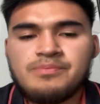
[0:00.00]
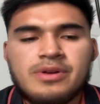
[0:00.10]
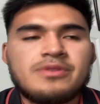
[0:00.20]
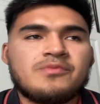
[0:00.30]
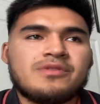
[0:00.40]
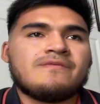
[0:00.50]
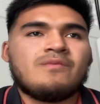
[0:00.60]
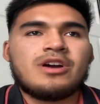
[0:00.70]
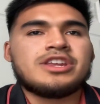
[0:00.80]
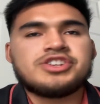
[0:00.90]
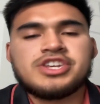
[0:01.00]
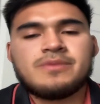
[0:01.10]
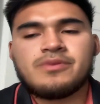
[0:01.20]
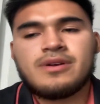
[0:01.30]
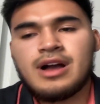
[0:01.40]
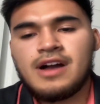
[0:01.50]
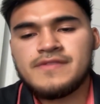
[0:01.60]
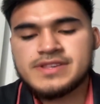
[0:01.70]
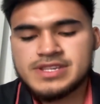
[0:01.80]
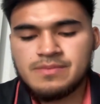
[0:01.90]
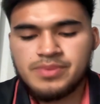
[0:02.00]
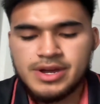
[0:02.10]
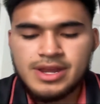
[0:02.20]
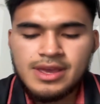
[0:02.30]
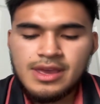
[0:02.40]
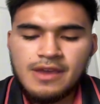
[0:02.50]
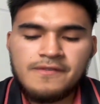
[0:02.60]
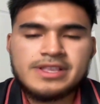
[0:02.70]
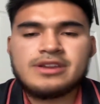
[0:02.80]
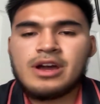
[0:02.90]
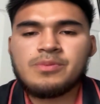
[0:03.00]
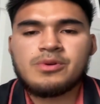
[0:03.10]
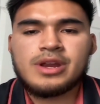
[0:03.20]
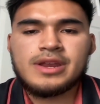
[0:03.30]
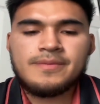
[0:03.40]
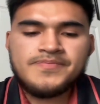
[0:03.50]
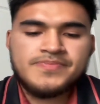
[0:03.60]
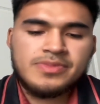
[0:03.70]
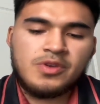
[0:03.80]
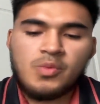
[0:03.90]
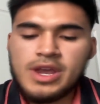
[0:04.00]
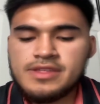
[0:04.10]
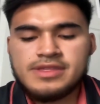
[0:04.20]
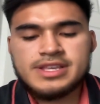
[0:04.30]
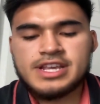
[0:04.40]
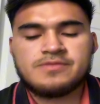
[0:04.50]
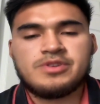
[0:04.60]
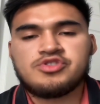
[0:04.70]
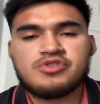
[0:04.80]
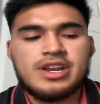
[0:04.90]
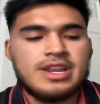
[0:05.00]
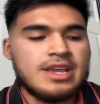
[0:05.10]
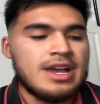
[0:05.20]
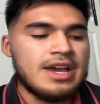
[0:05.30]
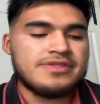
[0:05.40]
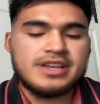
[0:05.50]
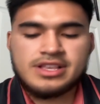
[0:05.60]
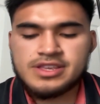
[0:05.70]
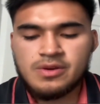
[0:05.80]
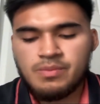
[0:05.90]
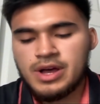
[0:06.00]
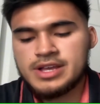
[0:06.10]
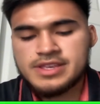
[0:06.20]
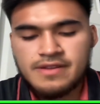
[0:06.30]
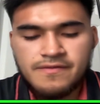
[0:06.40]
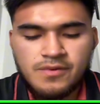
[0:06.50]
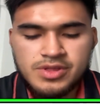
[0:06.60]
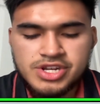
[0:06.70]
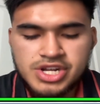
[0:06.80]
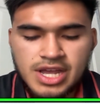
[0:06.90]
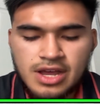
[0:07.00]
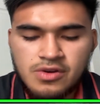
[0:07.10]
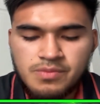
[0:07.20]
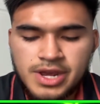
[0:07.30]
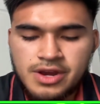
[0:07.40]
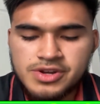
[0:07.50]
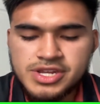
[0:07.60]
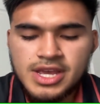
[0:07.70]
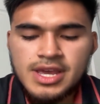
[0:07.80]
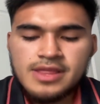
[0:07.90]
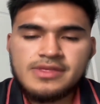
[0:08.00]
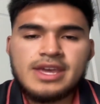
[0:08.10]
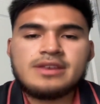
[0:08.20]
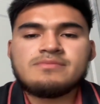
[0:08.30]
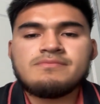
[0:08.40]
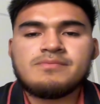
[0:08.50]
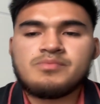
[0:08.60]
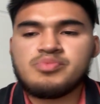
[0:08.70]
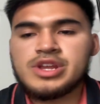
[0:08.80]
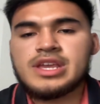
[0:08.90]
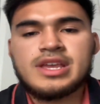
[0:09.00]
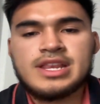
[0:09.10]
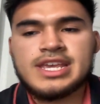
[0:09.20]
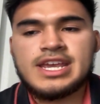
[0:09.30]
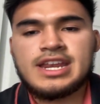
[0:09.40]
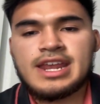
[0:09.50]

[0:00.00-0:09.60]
probably would have wanted cheaper, obviously, but if it's an upgrade, the way that this has been trending, I think it's still positive for the Chicago Bears. Then bringing in Keenan